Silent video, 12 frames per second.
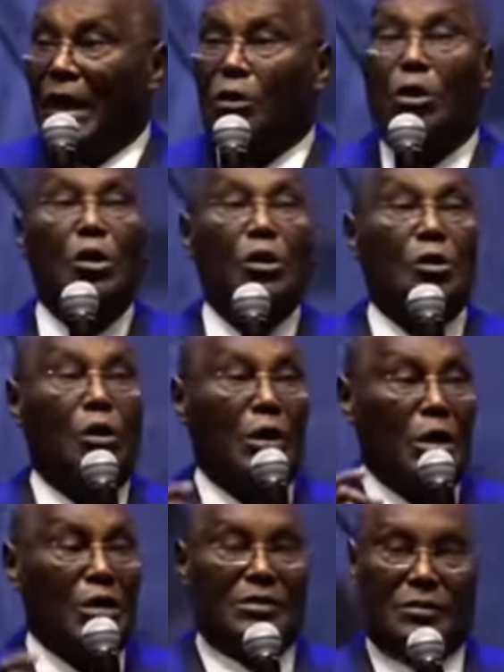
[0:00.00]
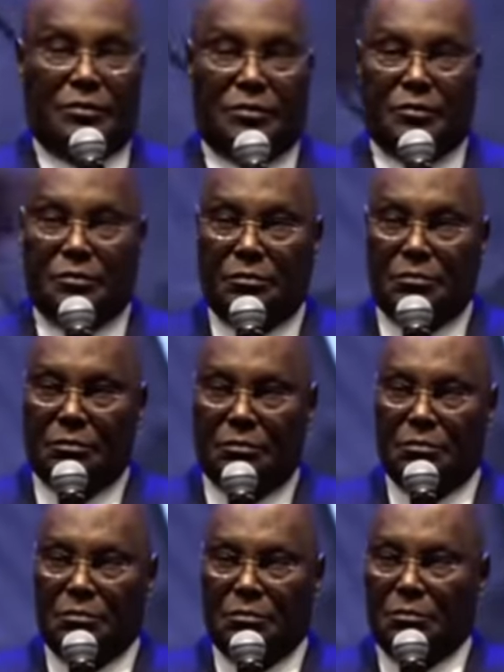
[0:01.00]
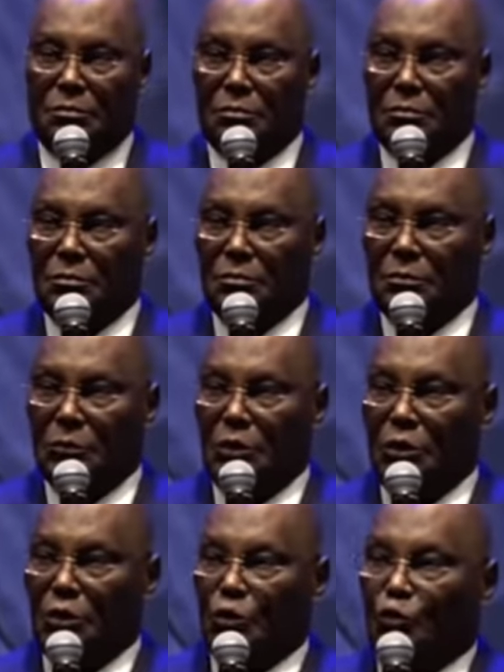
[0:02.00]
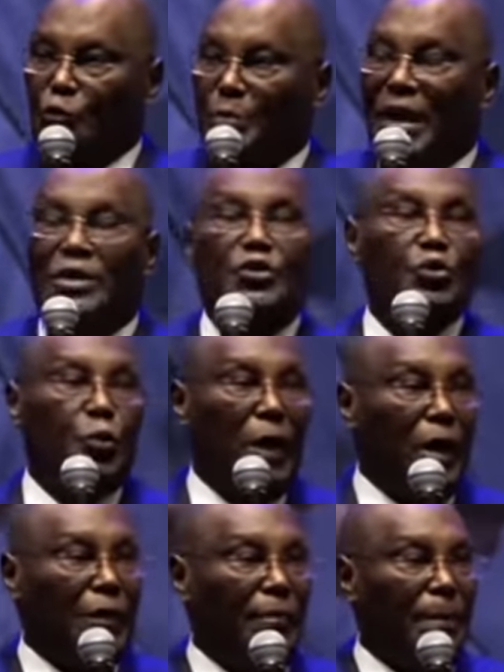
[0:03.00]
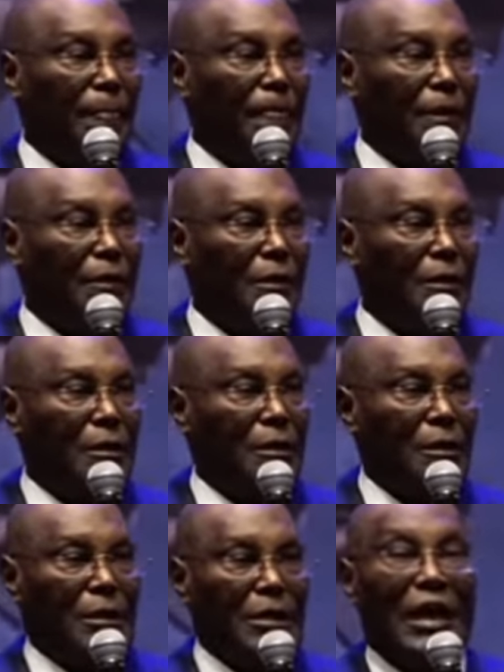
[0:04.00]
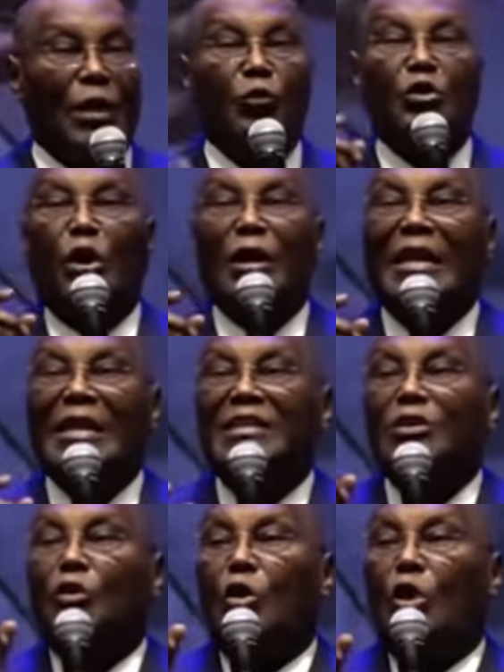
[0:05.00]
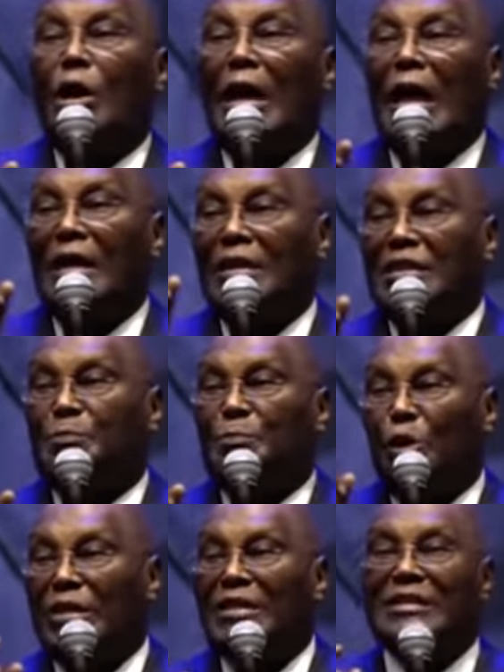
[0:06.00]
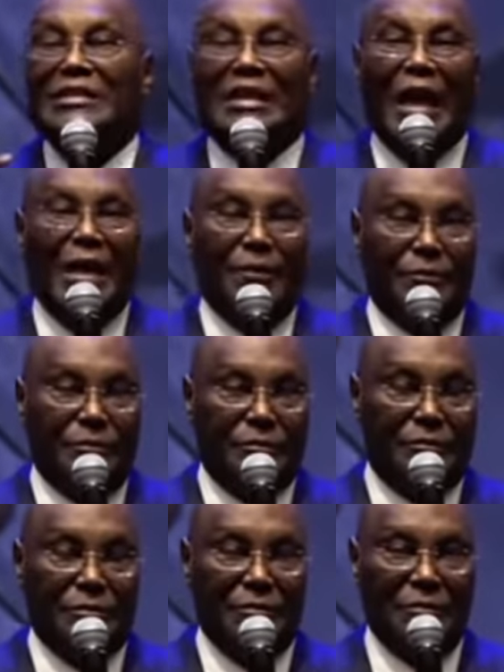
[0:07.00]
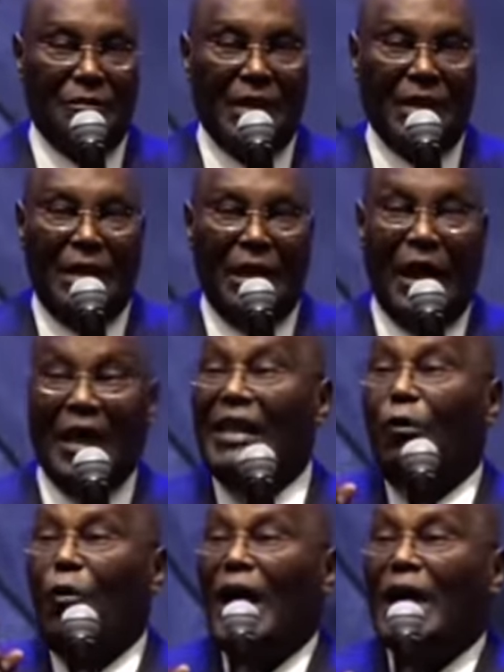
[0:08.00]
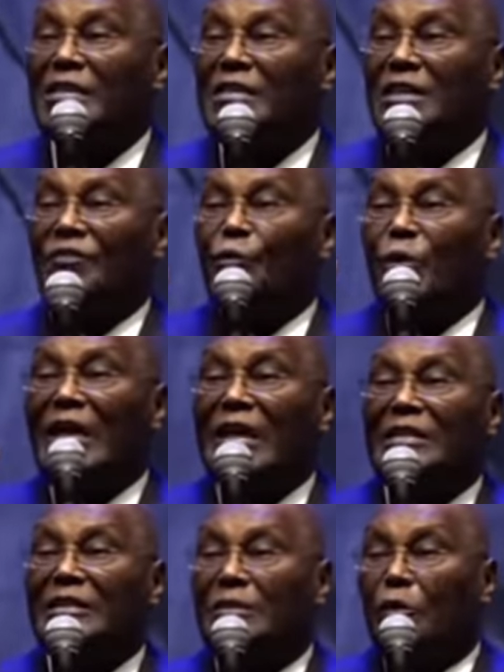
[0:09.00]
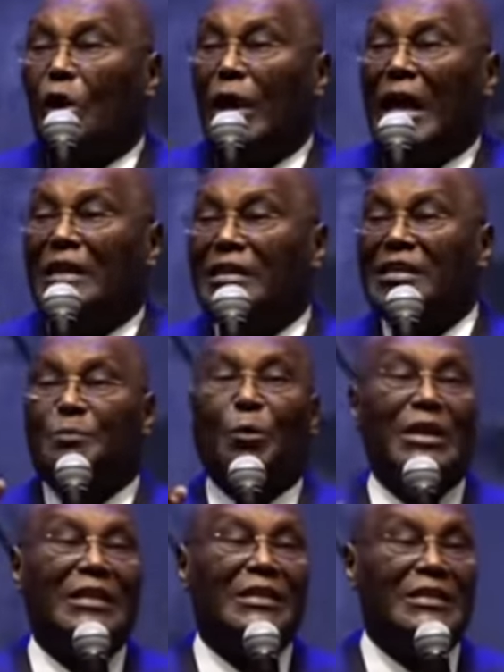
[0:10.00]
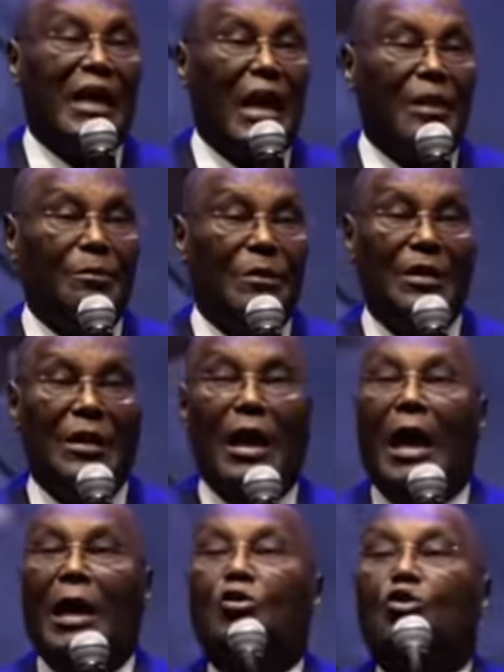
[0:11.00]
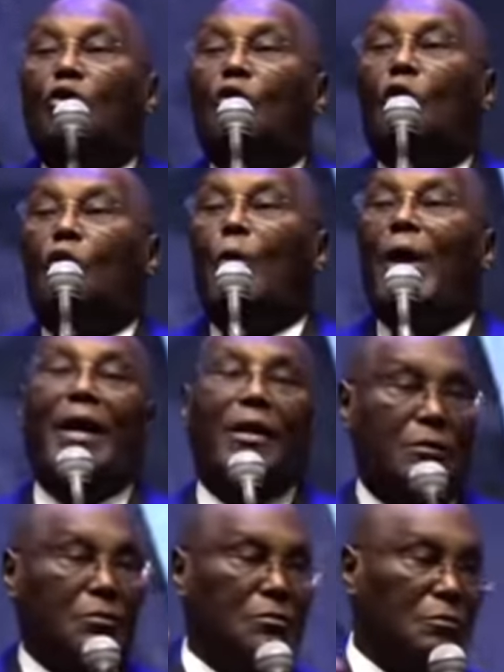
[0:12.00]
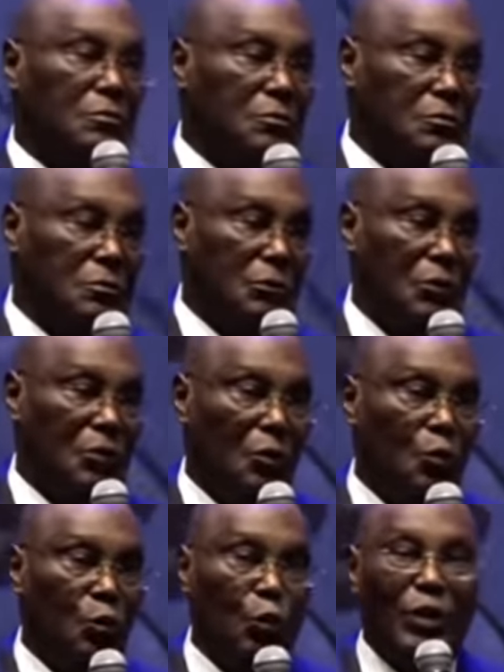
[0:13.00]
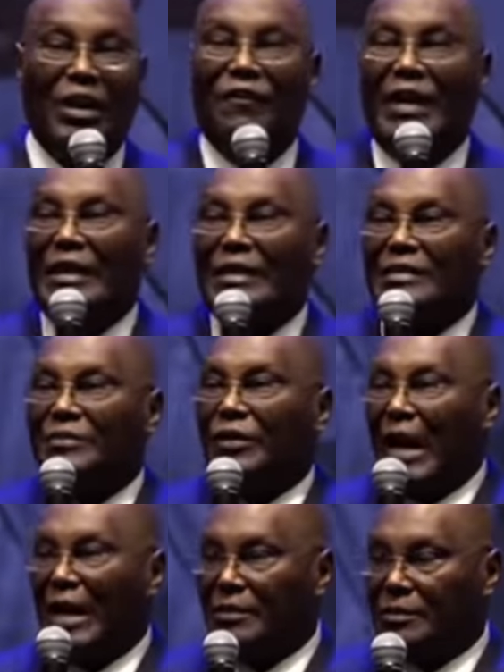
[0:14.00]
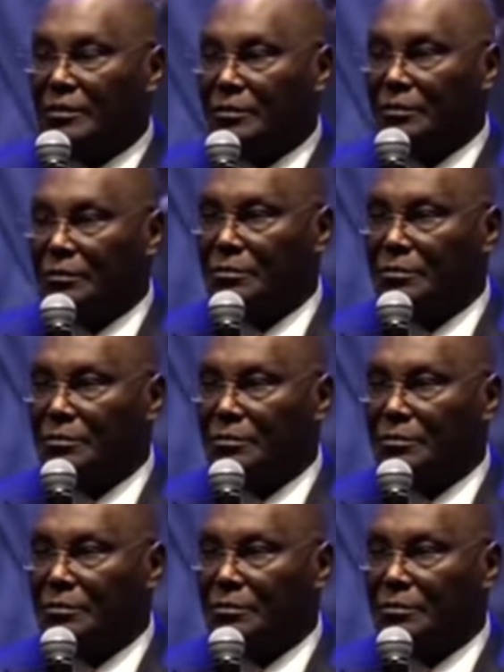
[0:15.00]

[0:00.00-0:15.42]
beckon on us to make sure that we don't get it wrong at this point in time. Otherwise, if we get it wrong at this point in time, I don't know when we will ever get it right.